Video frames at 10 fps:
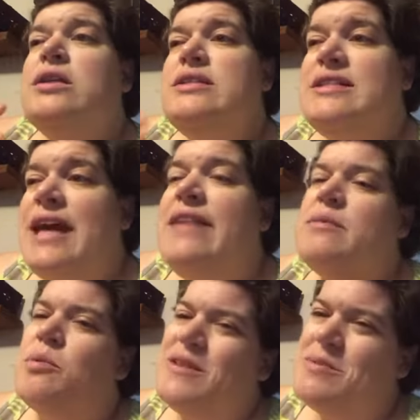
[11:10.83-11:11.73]
today
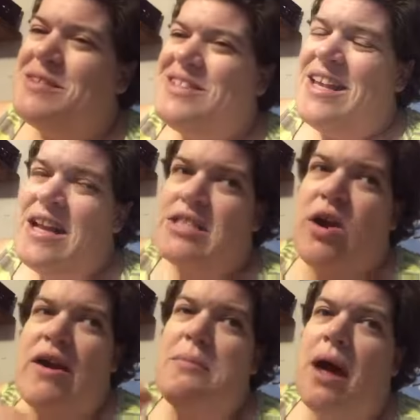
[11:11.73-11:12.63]
the boys went to
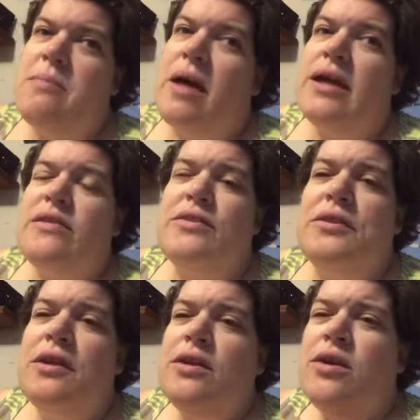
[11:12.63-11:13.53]
NASCAR. I'm like,
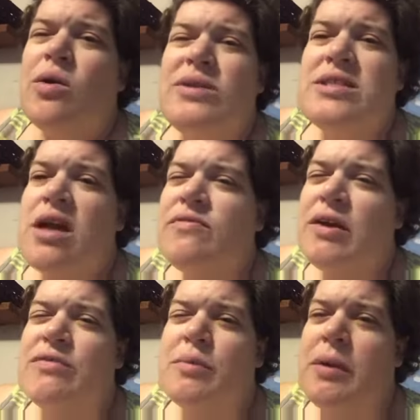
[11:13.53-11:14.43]
you know, it's not
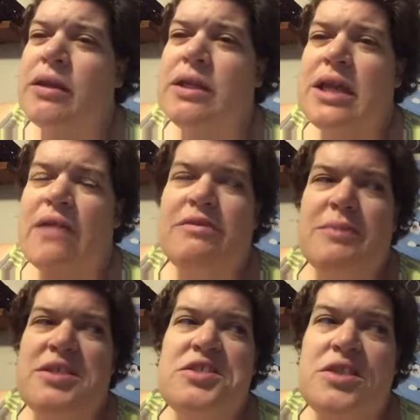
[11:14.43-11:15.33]
fair for Bentley to have to
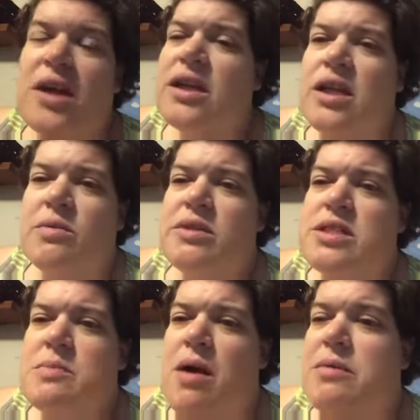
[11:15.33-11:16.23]
be stuck in here with
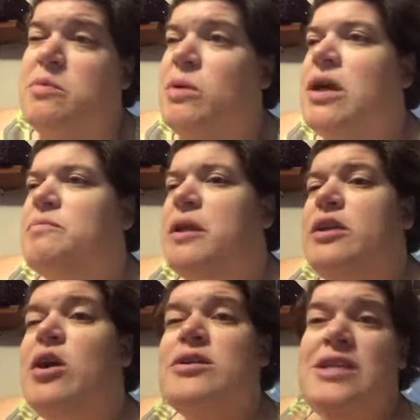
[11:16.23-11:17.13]
his mom. I mean, we have
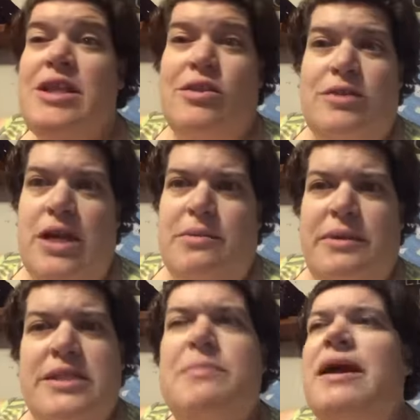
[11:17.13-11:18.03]
played cards. He learned how to
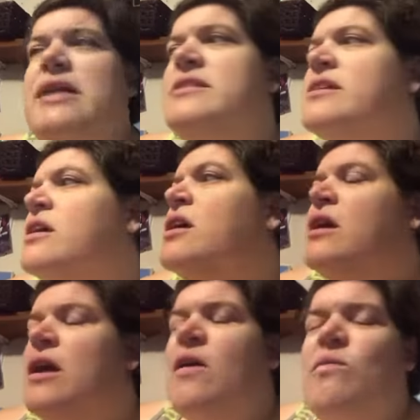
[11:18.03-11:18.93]
play spades.
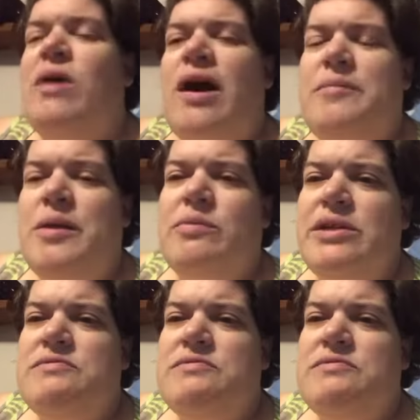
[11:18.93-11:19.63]
I mean,